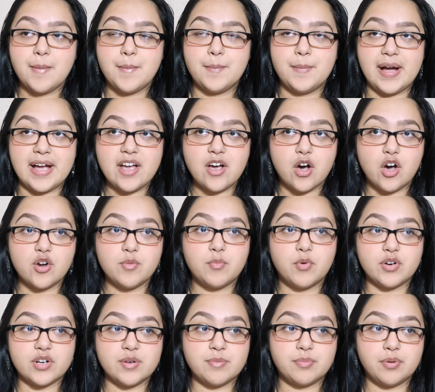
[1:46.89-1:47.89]
my
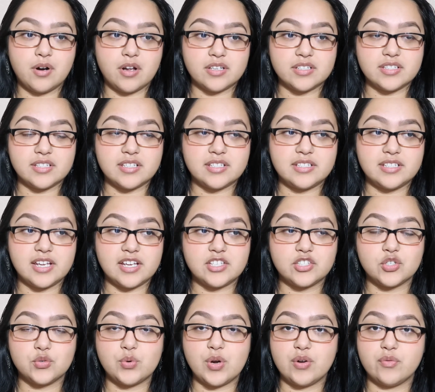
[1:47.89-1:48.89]
onboarding process
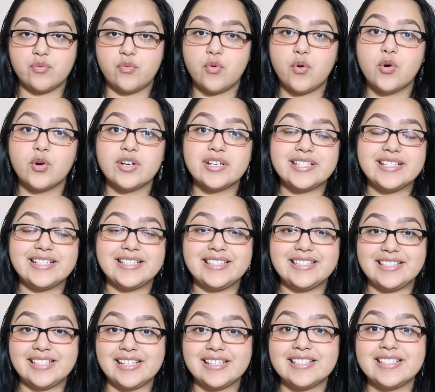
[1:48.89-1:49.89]
takes around 4 to
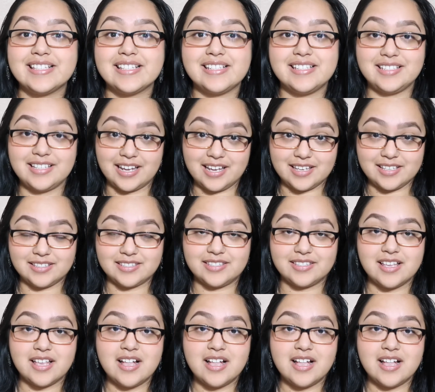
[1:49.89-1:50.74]
6 days.